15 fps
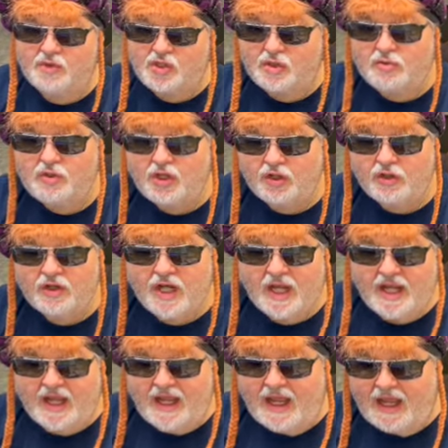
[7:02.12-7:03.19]
Jr.
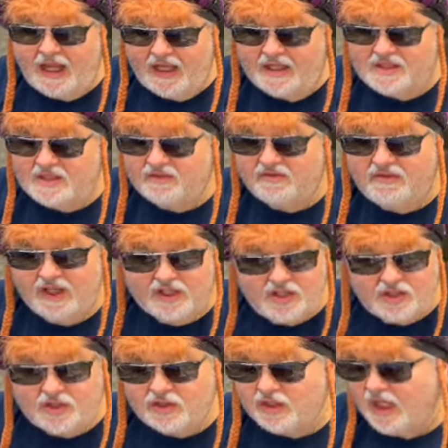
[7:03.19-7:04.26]
as
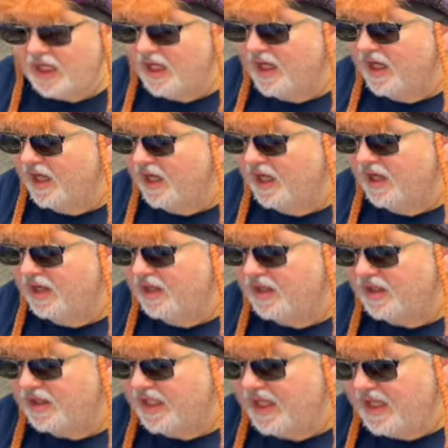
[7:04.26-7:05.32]
Victor.
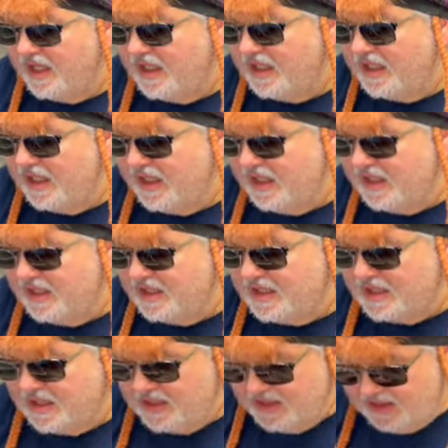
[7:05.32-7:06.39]
Uh, he
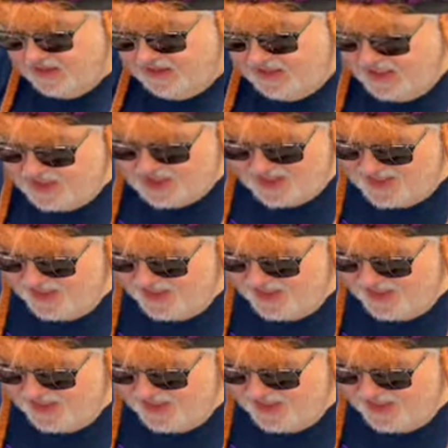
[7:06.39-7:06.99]
is, uh, he just